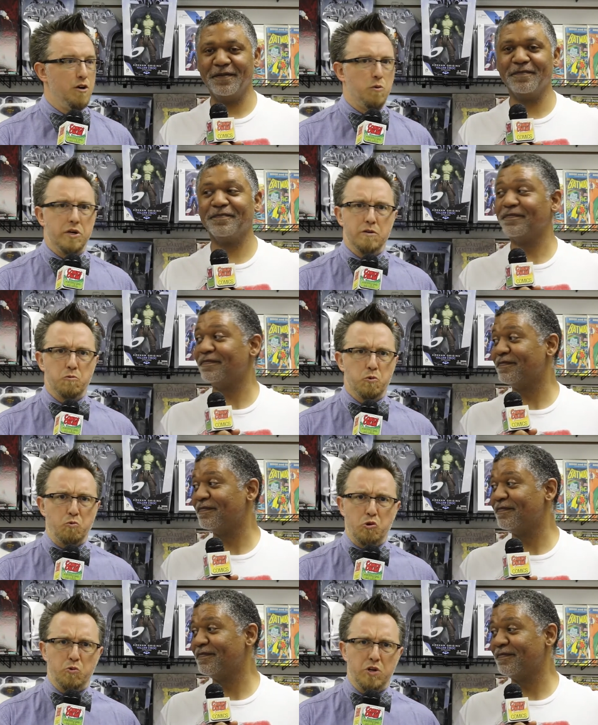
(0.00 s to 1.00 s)

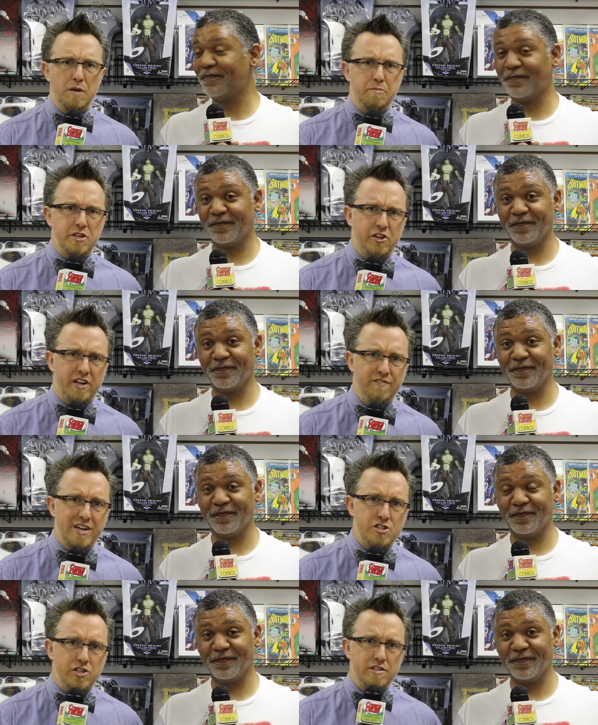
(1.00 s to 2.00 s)
Speaker 1: We're up in your
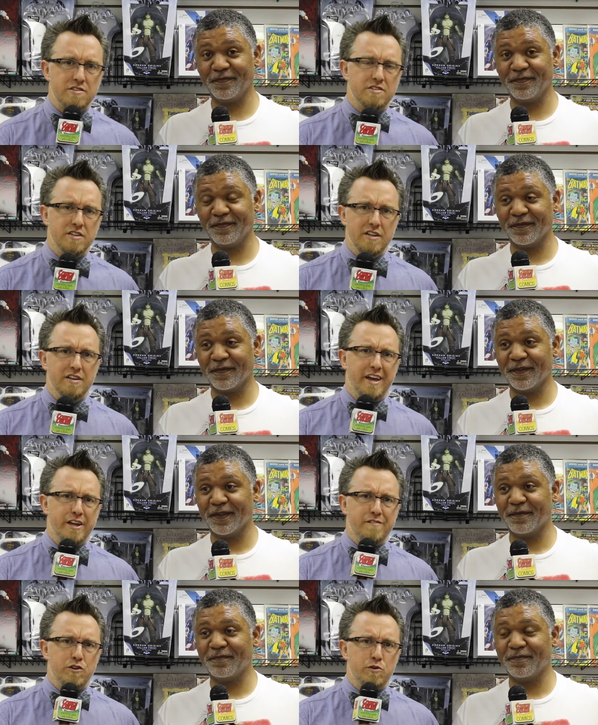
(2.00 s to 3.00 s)
conventions,
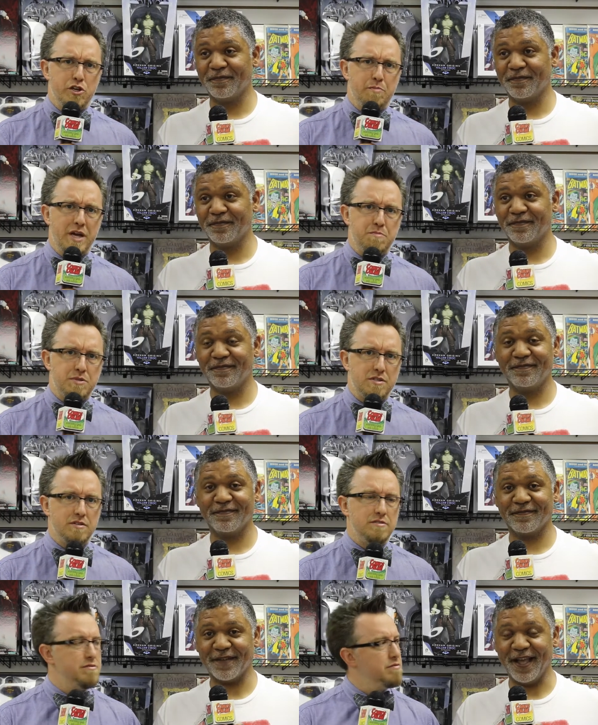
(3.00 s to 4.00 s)
interviewing your peeps.
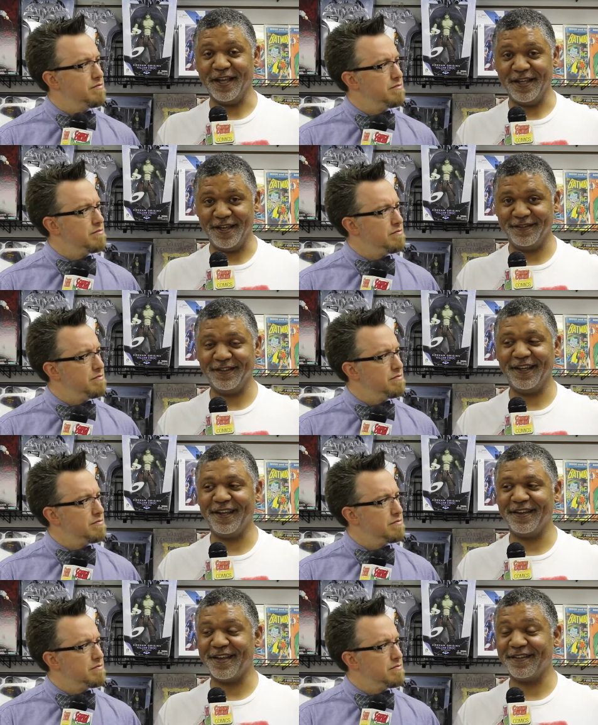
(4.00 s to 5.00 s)
Yes,
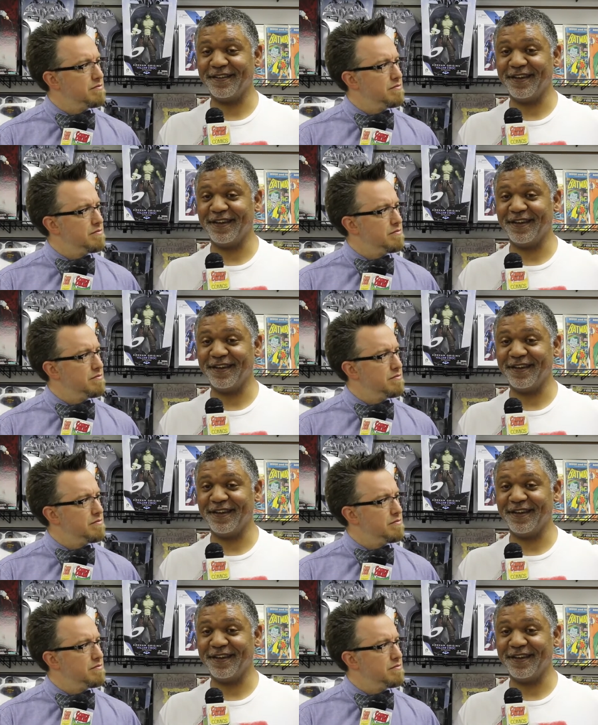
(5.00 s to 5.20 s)
indeed. Yes,